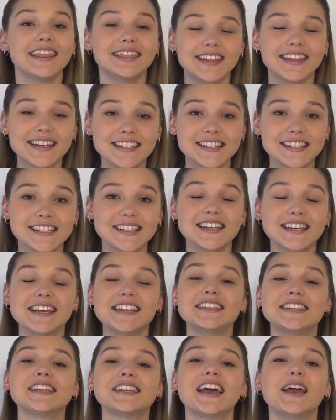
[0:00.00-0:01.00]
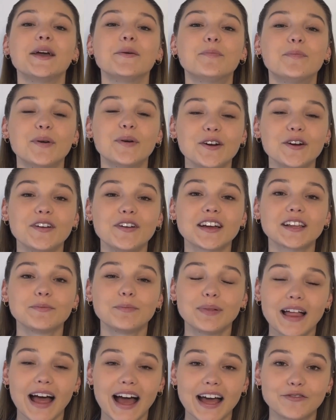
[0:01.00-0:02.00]
This is a
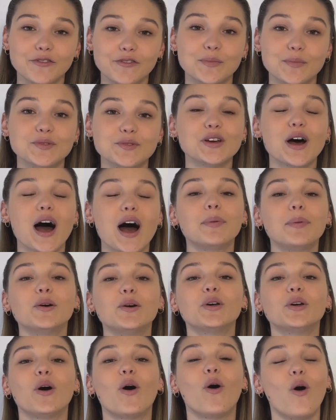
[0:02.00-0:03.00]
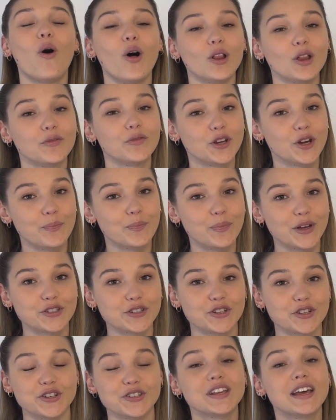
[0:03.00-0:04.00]
perfect platform to upload all of your
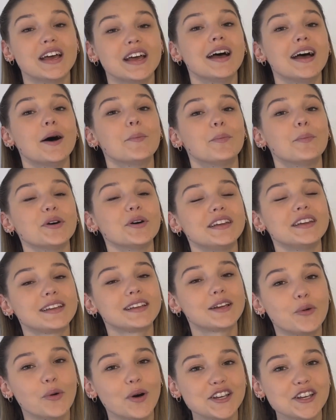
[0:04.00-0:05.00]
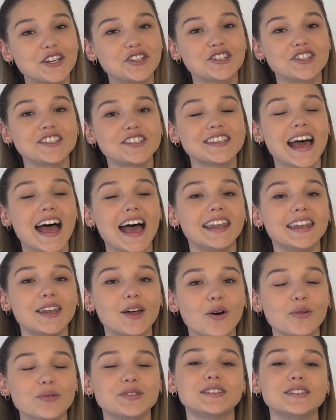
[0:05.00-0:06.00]
pictures, put in questions and
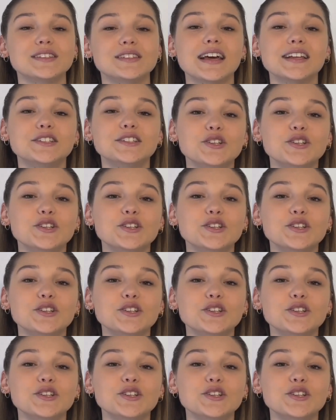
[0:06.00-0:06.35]
notes